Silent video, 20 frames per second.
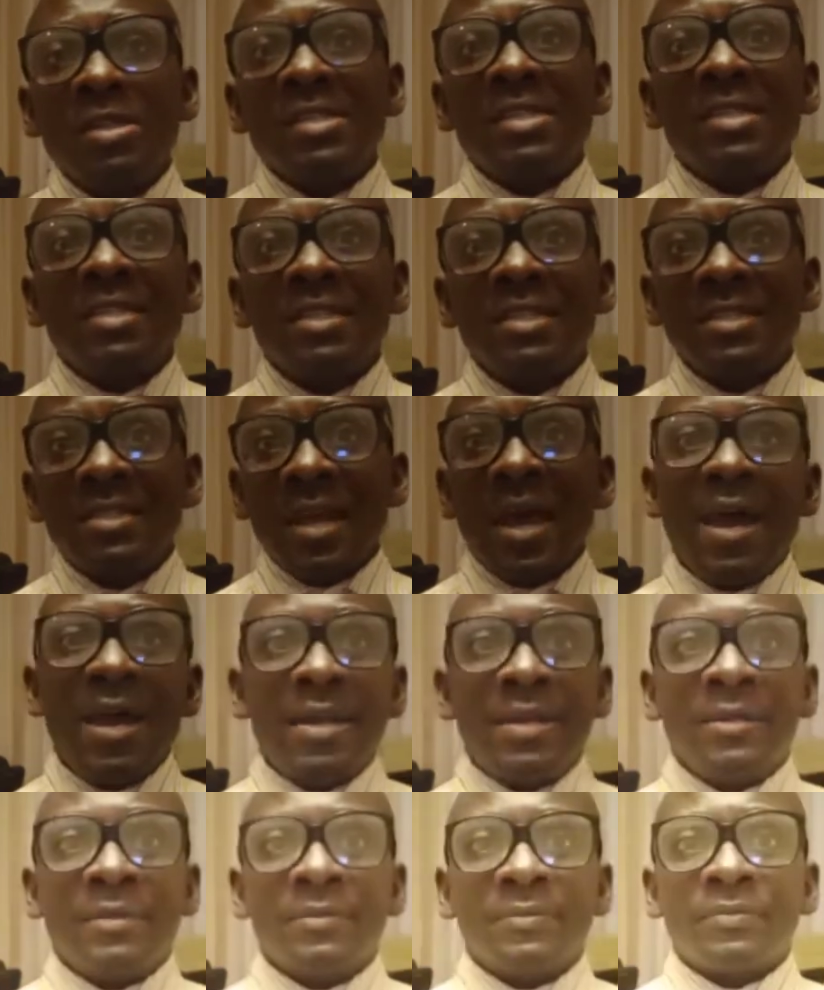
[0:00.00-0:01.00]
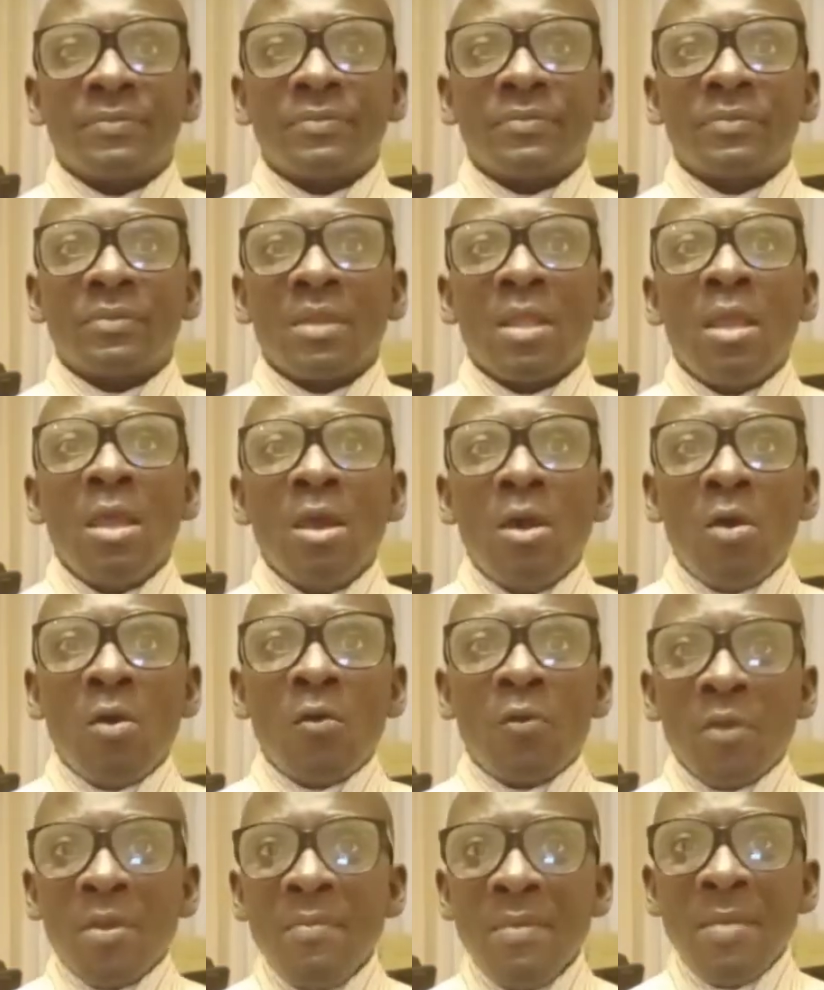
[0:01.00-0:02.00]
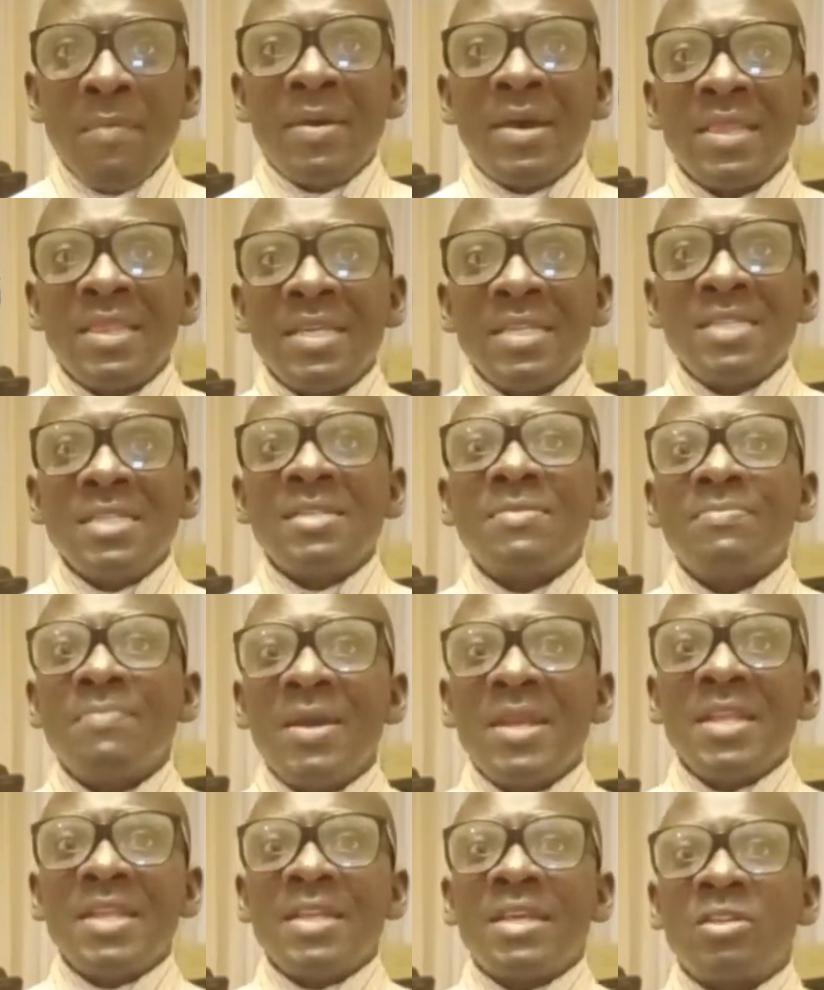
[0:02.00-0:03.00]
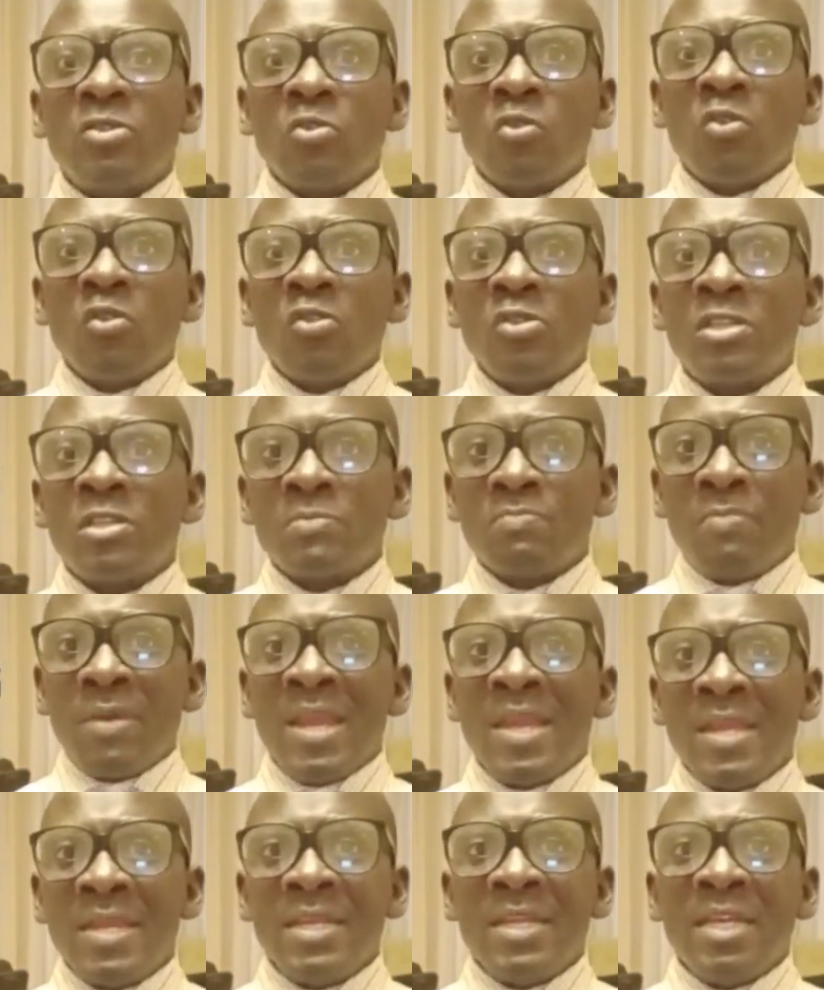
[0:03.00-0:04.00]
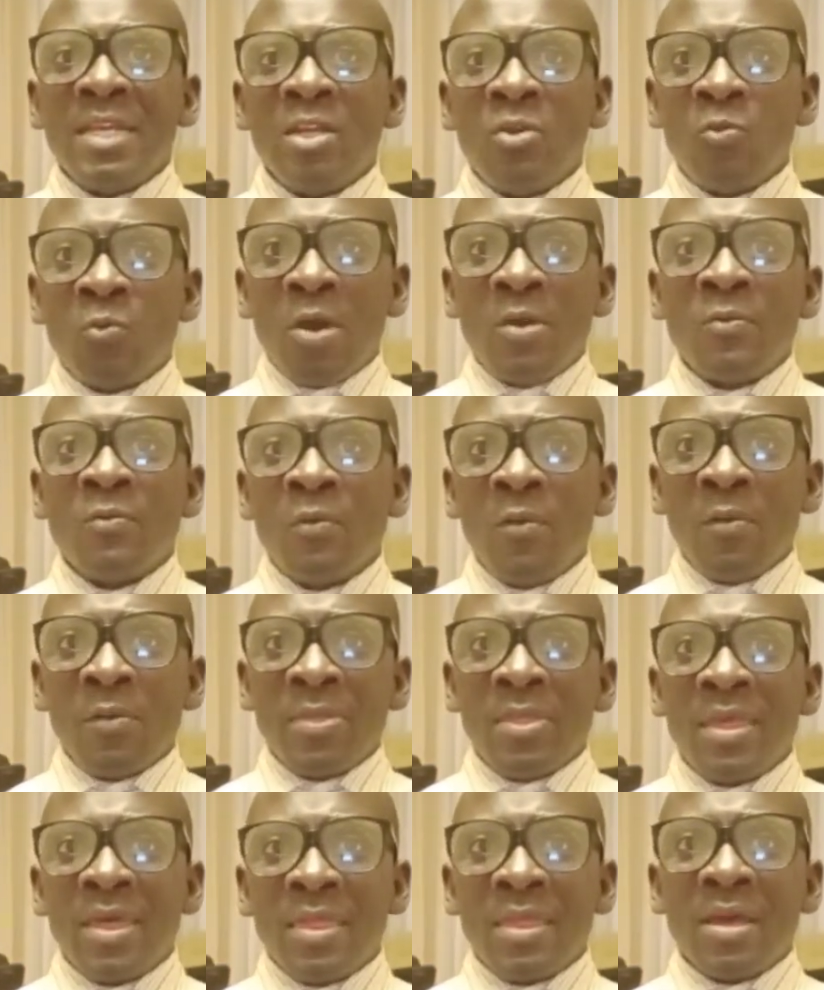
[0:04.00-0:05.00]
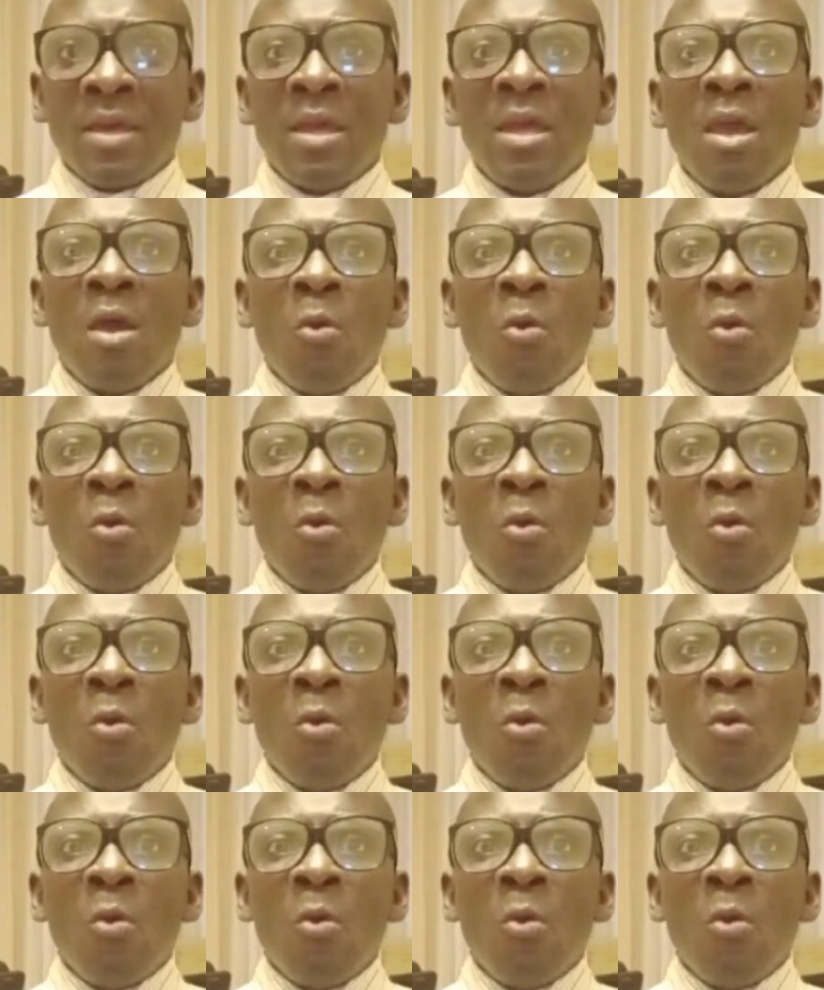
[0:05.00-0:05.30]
is it done? Remember, this is money that you're going to spend in one way or the other.